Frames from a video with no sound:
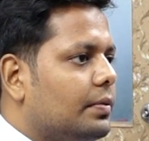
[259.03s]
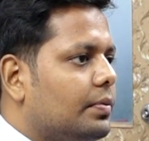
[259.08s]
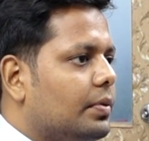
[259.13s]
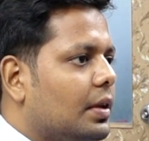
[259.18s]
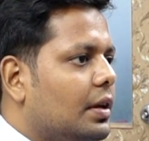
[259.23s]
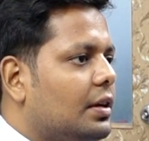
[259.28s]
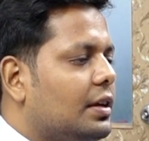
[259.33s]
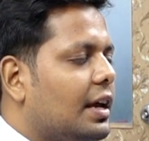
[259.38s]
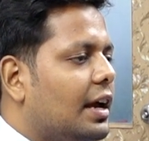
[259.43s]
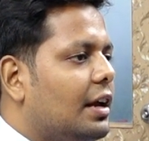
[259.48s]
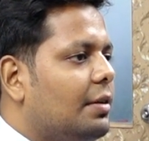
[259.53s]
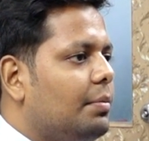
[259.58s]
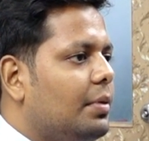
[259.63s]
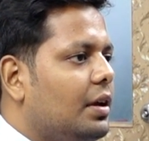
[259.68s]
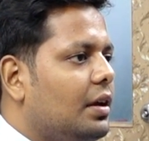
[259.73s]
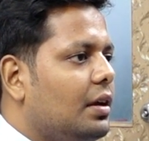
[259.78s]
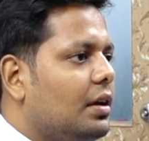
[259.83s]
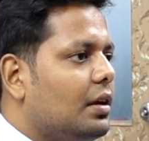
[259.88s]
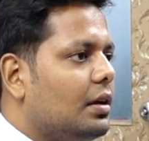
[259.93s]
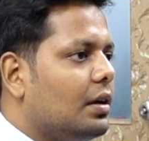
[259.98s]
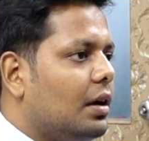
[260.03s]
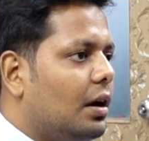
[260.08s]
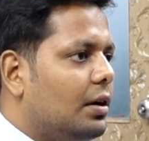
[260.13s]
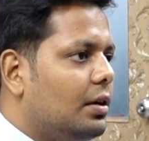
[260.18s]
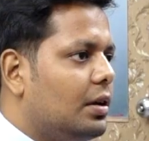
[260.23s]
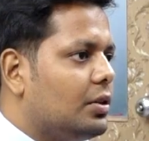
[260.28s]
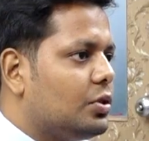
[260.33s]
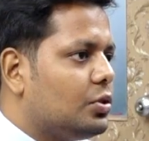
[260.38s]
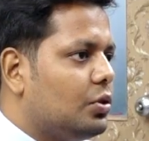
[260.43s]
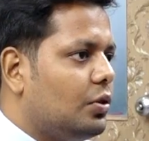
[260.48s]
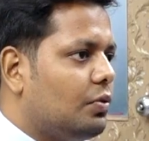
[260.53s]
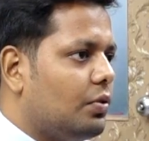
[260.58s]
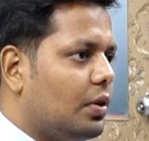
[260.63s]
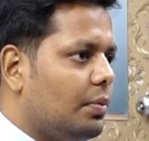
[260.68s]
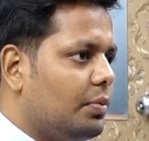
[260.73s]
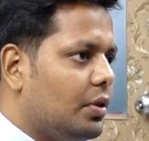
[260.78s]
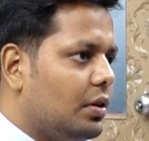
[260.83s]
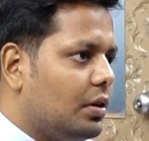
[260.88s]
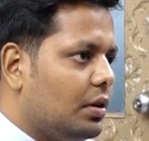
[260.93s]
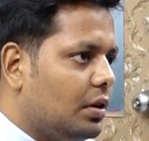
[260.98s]
It can be understood from
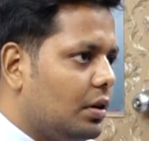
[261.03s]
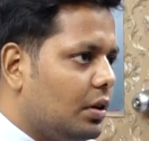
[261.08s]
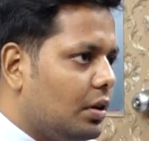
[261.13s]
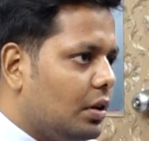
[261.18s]
the